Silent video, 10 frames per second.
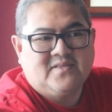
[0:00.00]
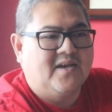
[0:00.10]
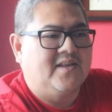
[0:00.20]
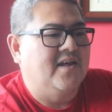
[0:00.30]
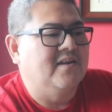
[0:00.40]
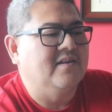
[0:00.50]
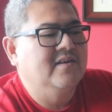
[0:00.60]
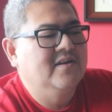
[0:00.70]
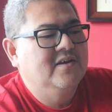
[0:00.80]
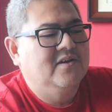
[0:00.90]
and then
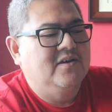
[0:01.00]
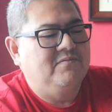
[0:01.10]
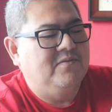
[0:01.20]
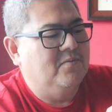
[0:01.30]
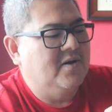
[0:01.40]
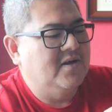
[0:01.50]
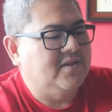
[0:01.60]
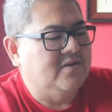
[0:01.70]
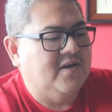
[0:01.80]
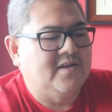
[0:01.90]
if you want,
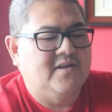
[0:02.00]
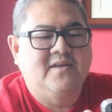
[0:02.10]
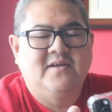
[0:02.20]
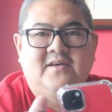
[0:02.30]
you can